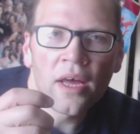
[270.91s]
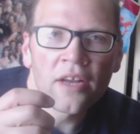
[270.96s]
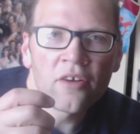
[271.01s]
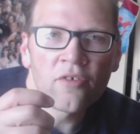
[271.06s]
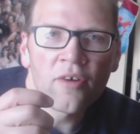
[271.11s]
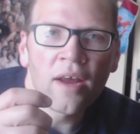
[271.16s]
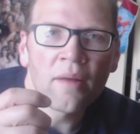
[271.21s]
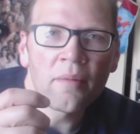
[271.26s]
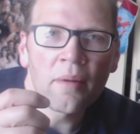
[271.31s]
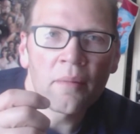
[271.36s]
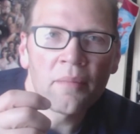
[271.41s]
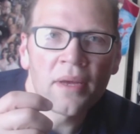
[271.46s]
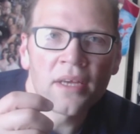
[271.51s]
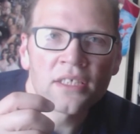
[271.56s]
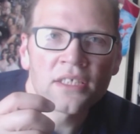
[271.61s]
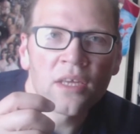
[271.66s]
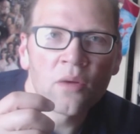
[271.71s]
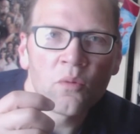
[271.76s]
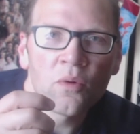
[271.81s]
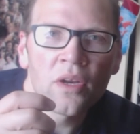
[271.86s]
Well, I tried my
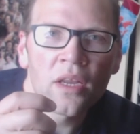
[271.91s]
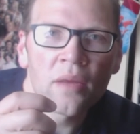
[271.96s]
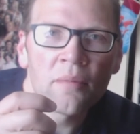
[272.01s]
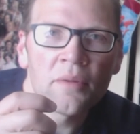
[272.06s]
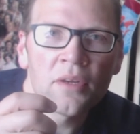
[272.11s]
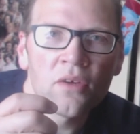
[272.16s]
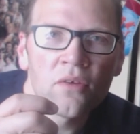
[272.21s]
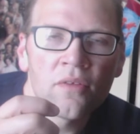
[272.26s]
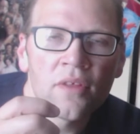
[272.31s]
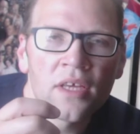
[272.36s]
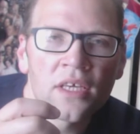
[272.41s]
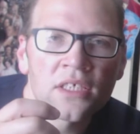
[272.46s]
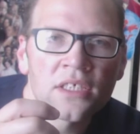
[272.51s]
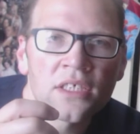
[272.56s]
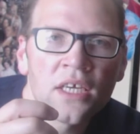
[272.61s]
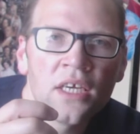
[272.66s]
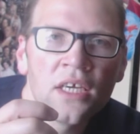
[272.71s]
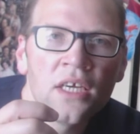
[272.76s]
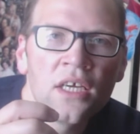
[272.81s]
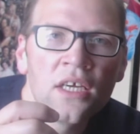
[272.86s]
best. They wouldn't let me do
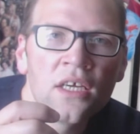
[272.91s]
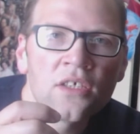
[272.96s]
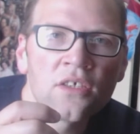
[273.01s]
this.